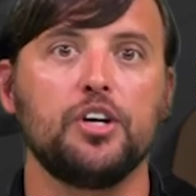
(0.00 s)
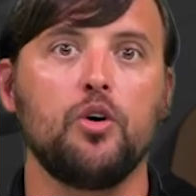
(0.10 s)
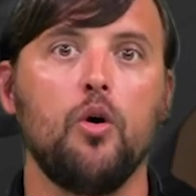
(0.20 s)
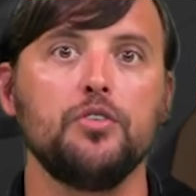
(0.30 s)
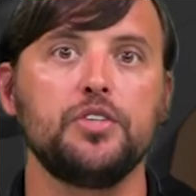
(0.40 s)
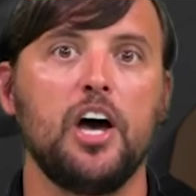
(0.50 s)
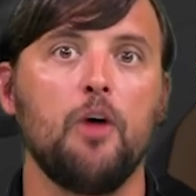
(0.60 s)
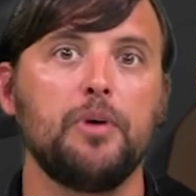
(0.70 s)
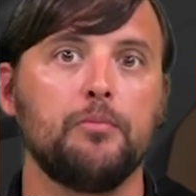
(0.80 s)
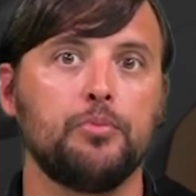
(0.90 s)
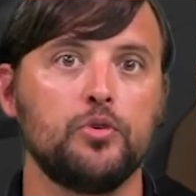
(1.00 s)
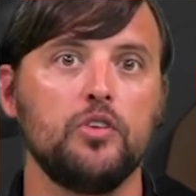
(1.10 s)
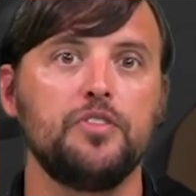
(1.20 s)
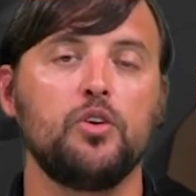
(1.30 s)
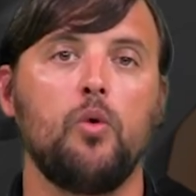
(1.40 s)
the goal to help
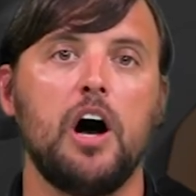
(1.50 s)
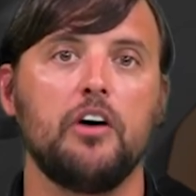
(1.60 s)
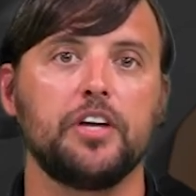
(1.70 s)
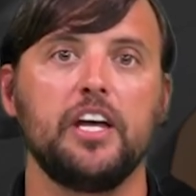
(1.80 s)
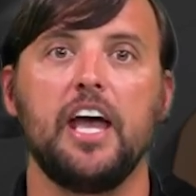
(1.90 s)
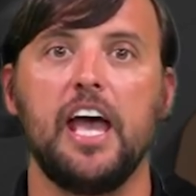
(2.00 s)
improve the quality